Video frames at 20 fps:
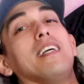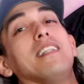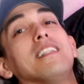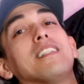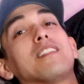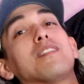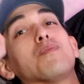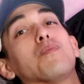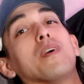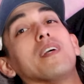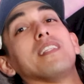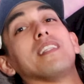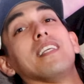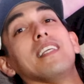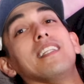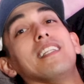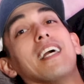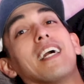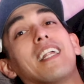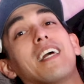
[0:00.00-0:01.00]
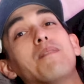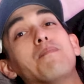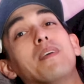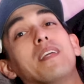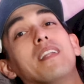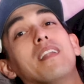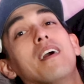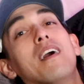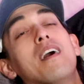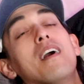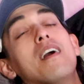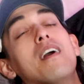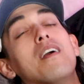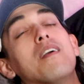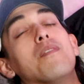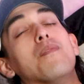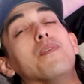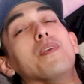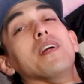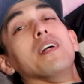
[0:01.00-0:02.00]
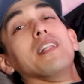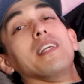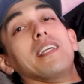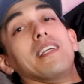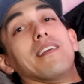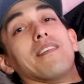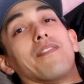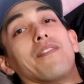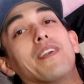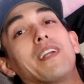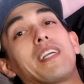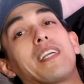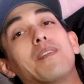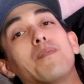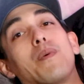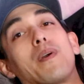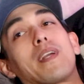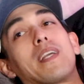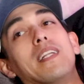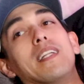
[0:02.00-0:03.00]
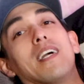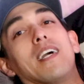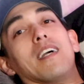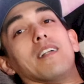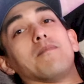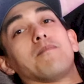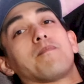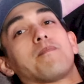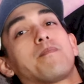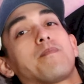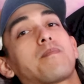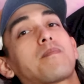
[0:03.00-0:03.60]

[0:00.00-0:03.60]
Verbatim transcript: And this is one thing that I've been really freaking working on,